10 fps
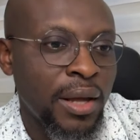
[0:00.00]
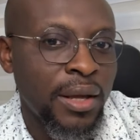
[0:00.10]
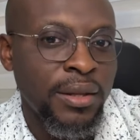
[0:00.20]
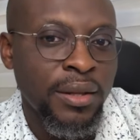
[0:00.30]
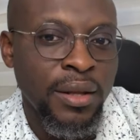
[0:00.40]

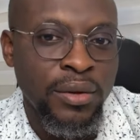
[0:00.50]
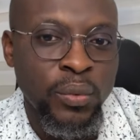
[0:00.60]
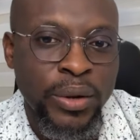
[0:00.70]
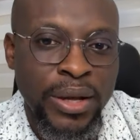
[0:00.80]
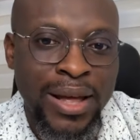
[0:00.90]
And
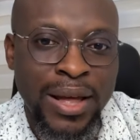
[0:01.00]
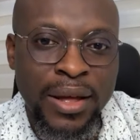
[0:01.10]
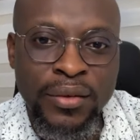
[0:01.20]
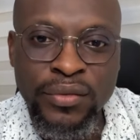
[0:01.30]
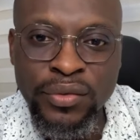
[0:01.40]
then we
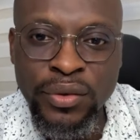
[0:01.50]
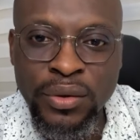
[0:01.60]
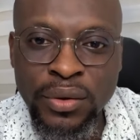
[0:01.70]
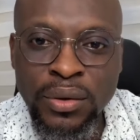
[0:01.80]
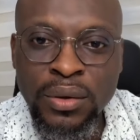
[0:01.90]
have
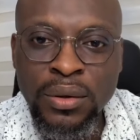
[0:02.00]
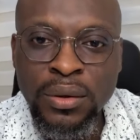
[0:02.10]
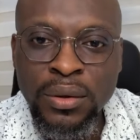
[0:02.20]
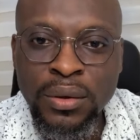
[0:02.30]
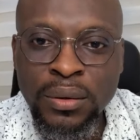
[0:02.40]

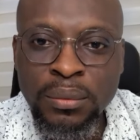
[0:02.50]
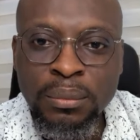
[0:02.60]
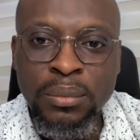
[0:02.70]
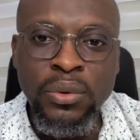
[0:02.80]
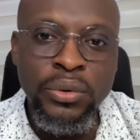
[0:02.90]

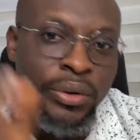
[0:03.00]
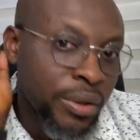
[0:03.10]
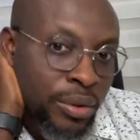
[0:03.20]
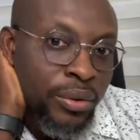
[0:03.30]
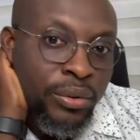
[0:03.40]

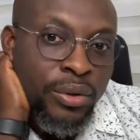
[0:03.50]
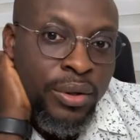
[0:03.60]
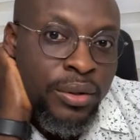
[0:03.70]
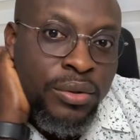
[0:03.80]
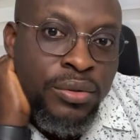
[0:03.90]
Morning
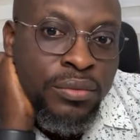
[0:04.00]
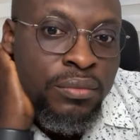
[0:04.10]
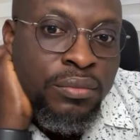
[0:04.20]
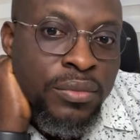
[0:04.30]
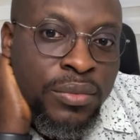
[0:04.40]
Corinna
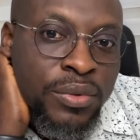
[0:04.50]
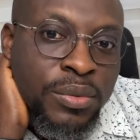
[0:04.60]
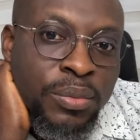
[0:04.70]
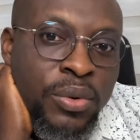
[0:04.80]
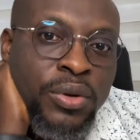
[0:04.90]

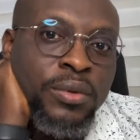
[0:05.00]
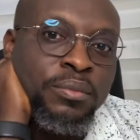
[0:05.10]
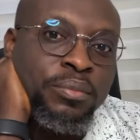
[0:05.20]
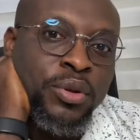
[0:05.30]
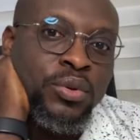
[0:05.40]
this
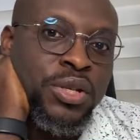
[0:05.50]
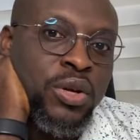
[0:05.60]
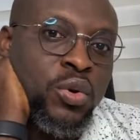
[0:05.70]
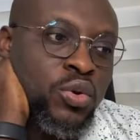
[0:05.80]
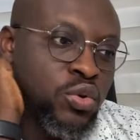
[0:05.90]
morning, Beauty
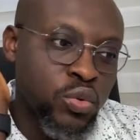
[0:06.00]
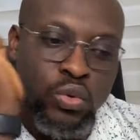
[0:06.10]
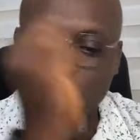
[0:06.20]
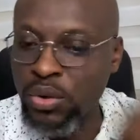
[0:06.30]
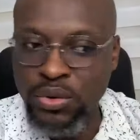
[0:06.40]
Cook
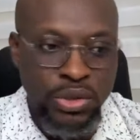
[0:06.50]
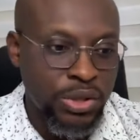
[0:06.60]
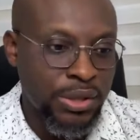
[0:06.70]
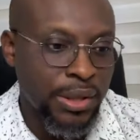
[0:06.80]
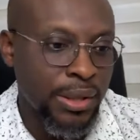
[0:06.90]

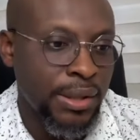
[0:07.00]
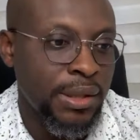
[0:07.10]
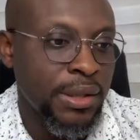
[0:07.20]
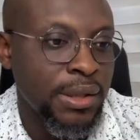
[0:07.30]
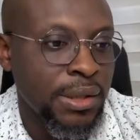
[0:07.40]
Studios.
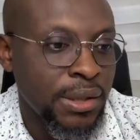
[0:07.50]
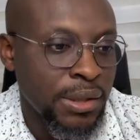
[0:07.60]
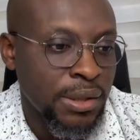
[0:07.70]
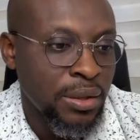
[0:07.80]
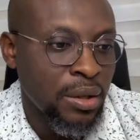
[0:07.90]

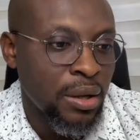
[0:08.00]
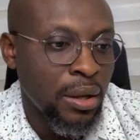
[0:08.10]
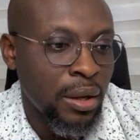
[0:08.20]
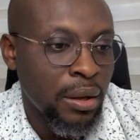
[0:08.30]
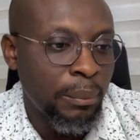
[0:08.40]

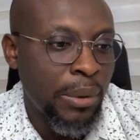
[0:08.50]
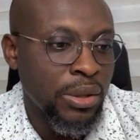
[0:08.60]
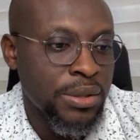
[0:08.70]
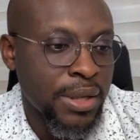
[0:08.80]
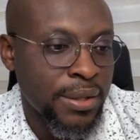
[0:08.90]

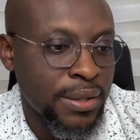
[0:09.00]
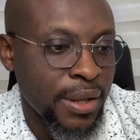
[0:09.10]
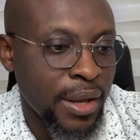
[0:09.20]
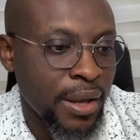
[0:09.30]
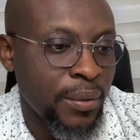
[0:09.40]

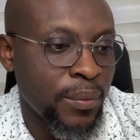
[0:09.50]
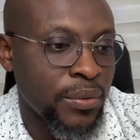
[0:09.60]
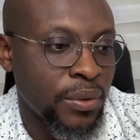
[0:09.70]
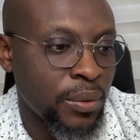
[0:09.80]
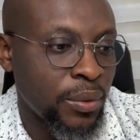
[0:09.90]
Amortese,
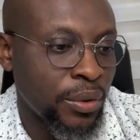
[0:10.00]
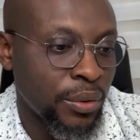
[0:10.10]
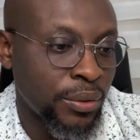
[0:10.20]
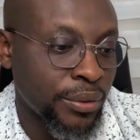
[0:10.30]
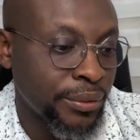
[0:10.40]
what's going
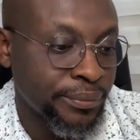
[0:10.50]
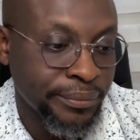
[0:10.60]
on?